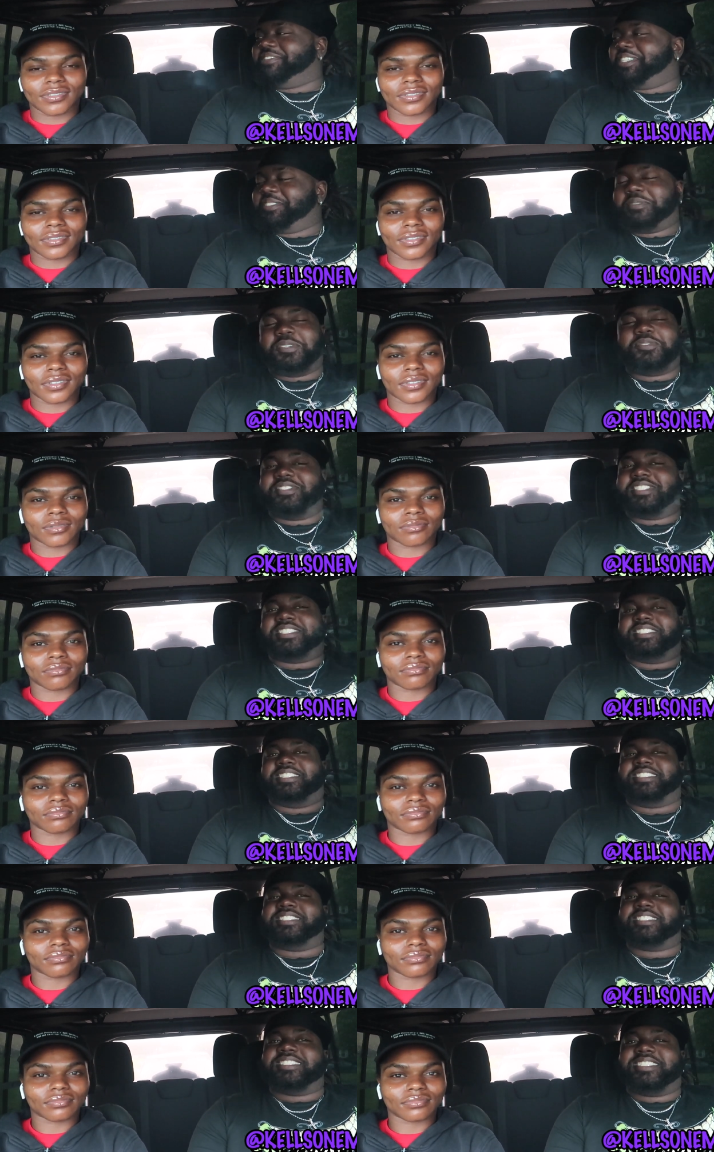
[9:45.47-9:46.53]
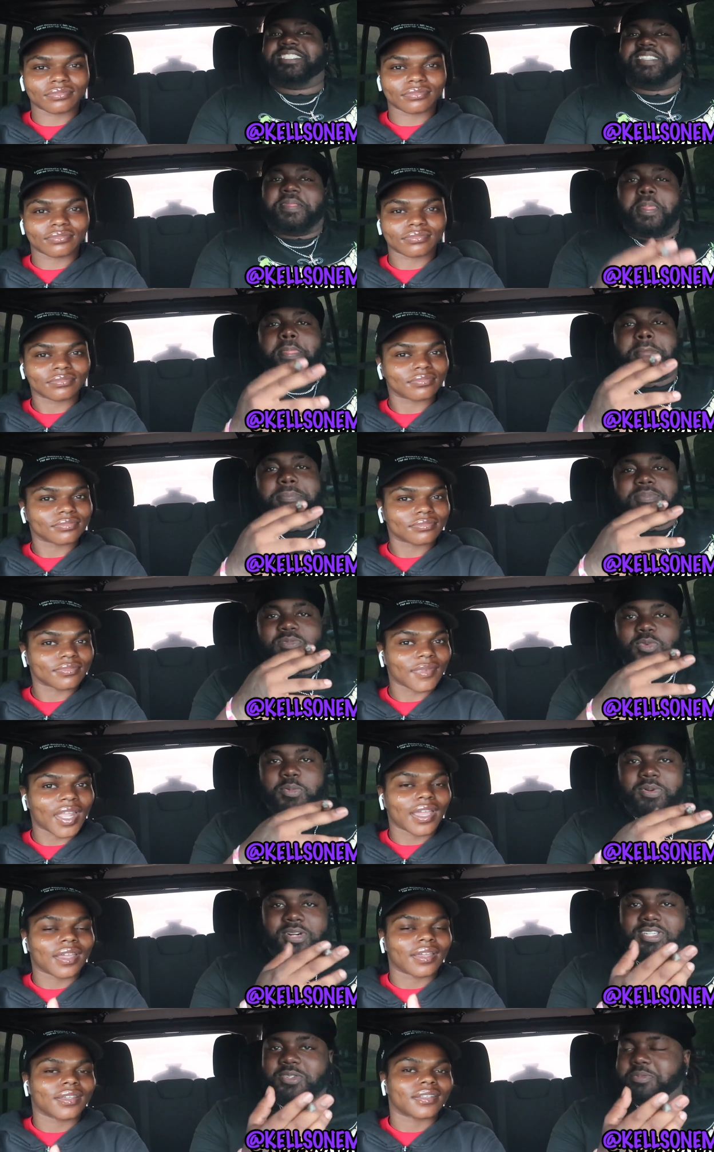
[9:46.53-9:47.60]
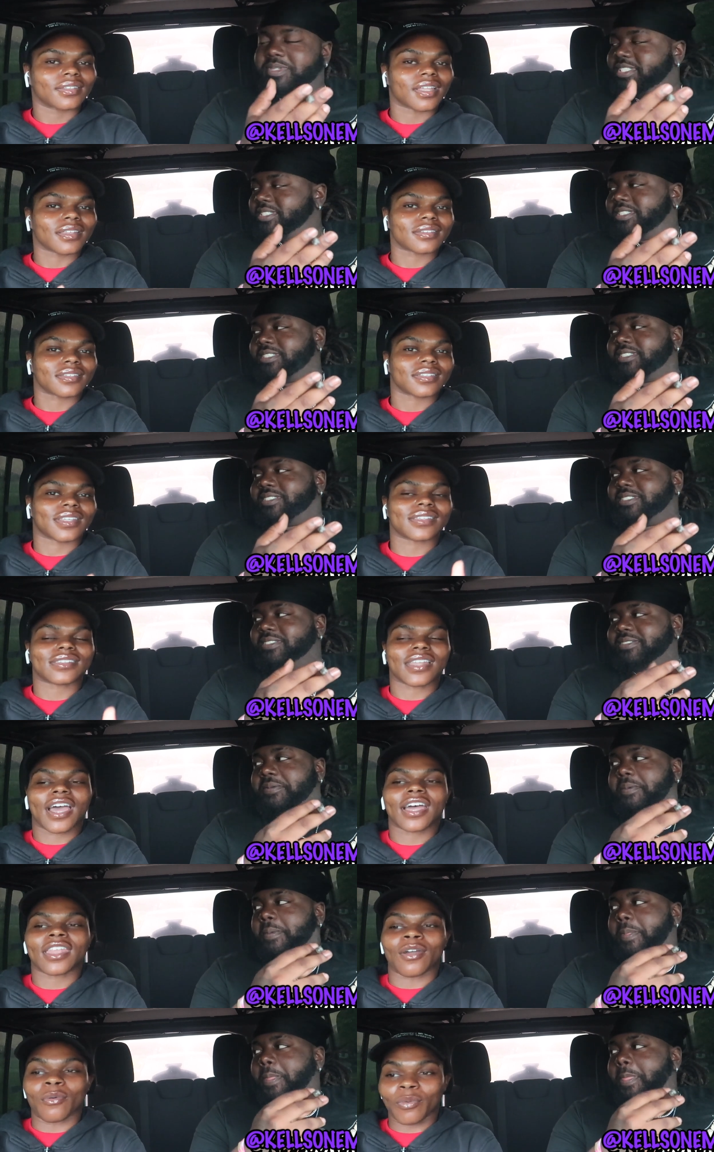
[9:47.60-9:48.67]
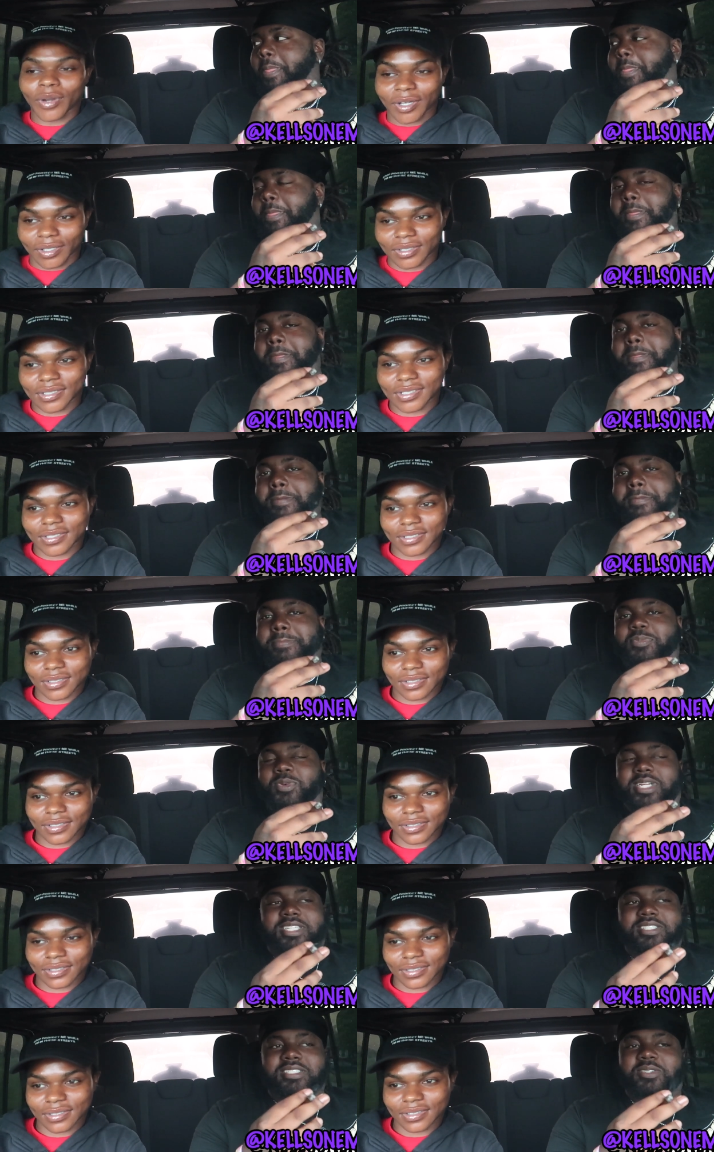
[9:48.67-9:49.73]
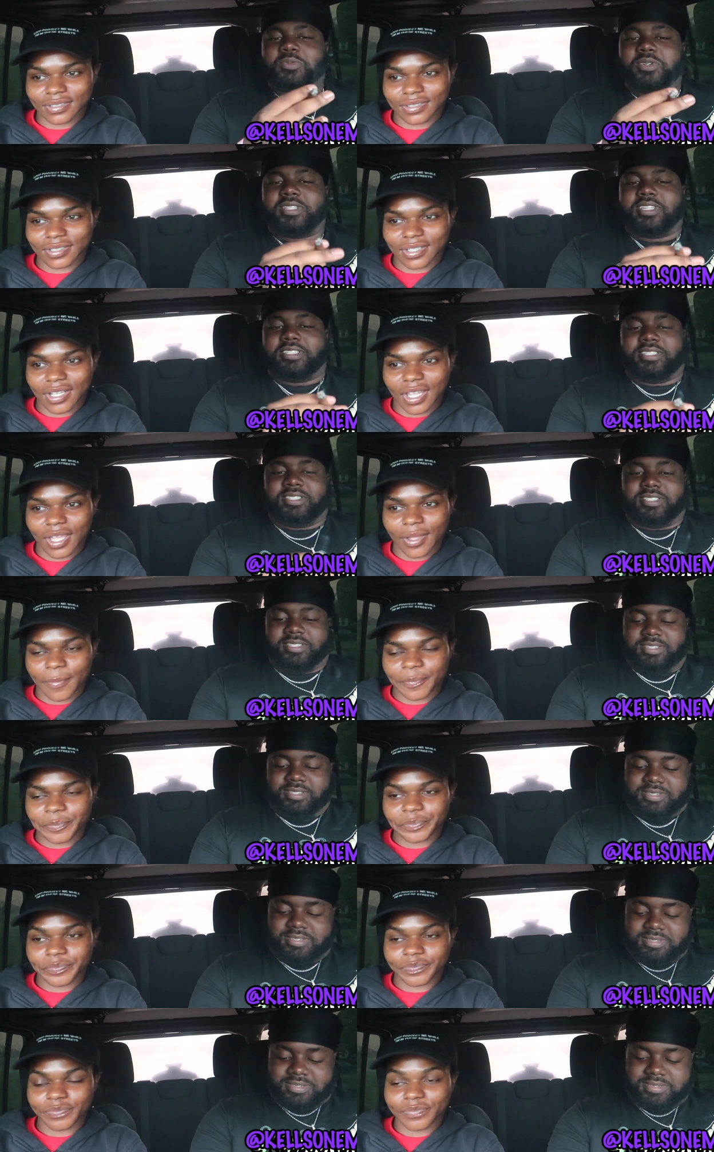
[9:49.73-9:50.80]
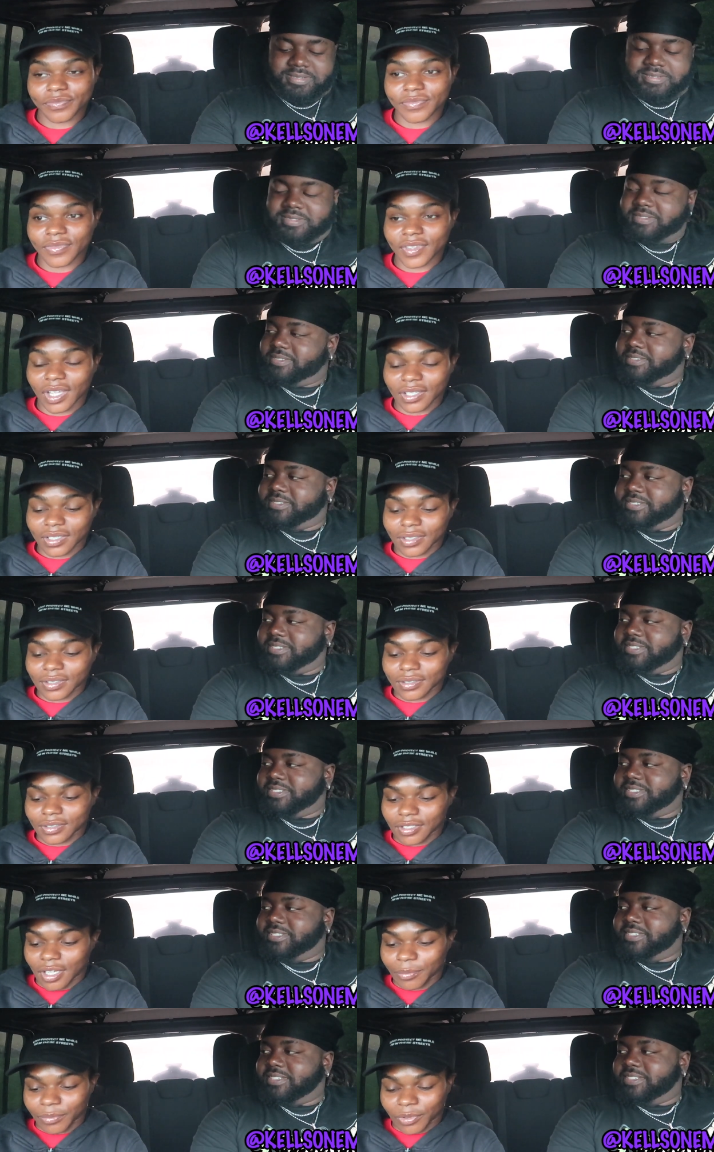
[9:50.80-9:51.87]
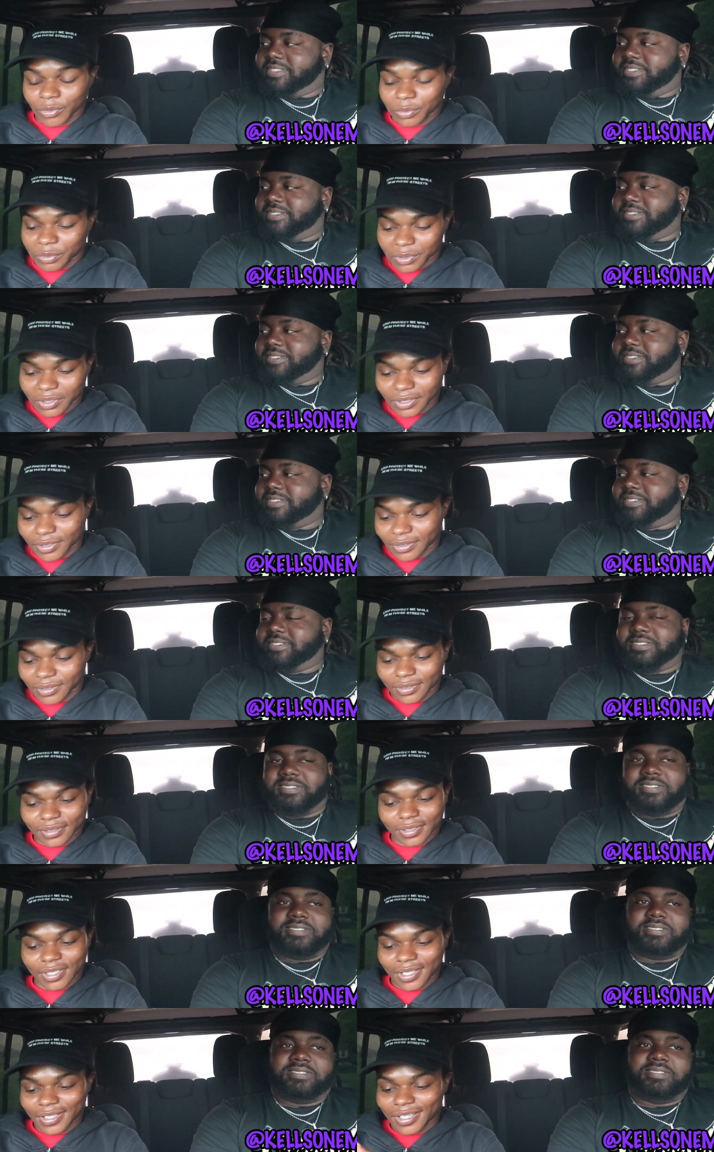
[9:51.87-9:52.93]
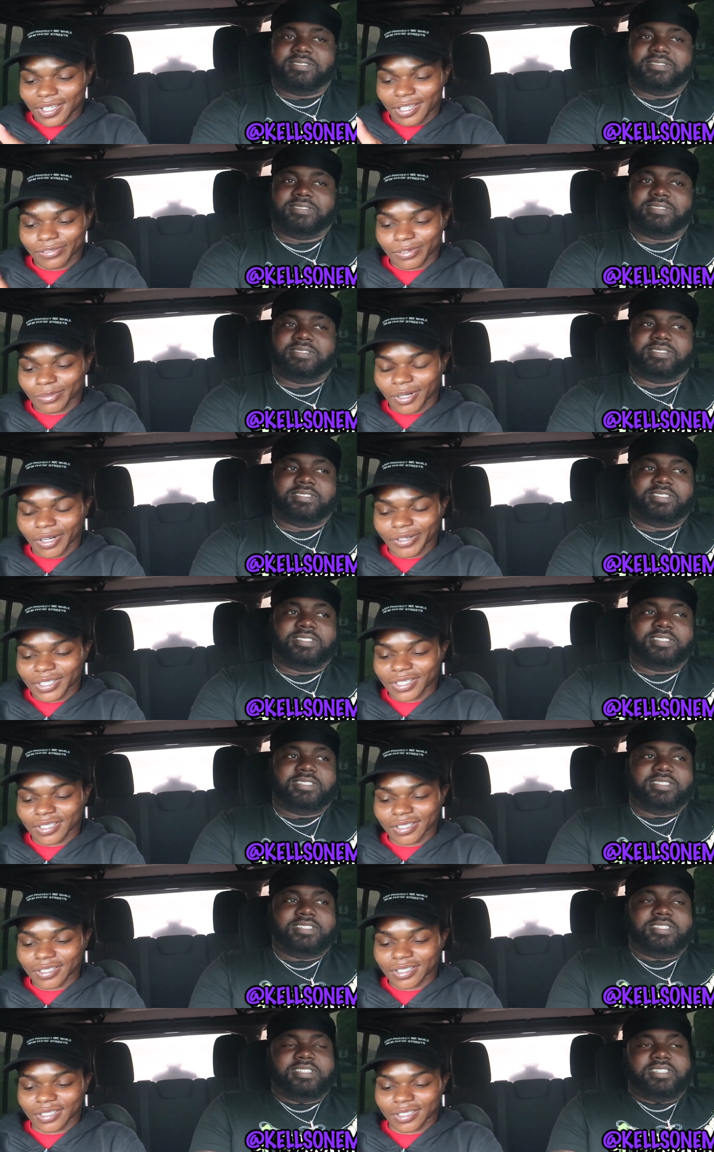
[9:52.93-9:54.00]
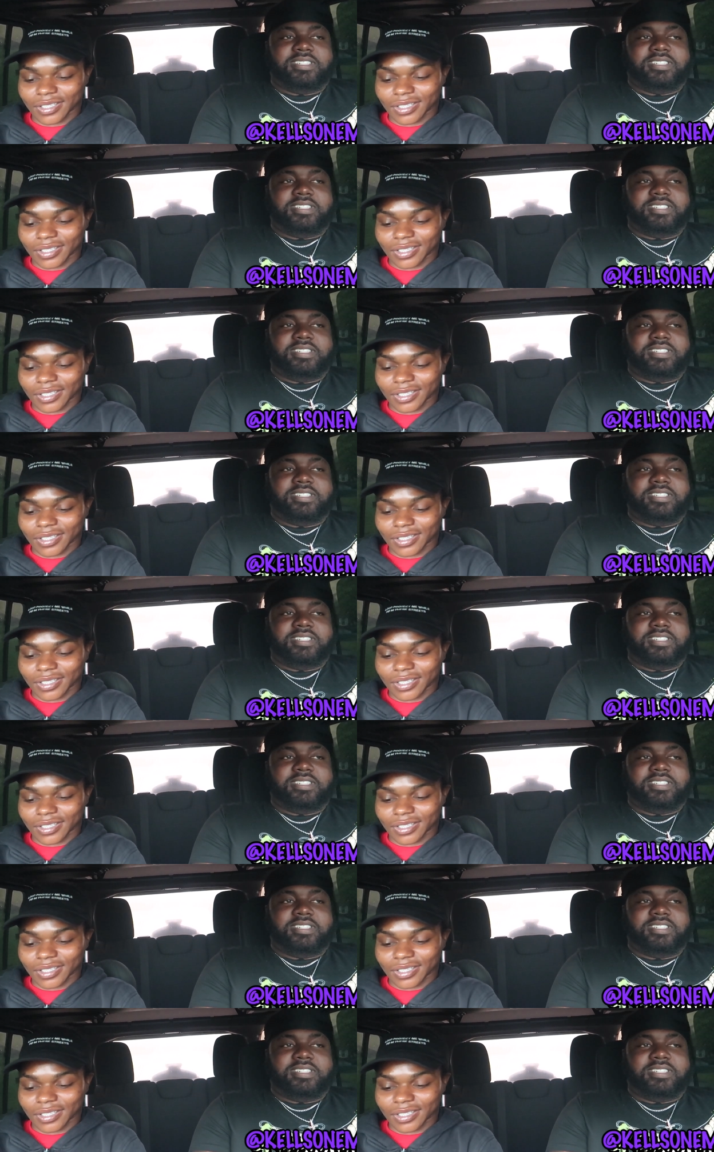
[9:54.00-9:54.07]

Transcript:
Speaker 1: It makes perfect sense. What part don't make that's, sense?
Speaker 2: That's not how that works.
Speaker 1: Why doesn't it work like that?
Speaker 2: Number one, if I'm already cooking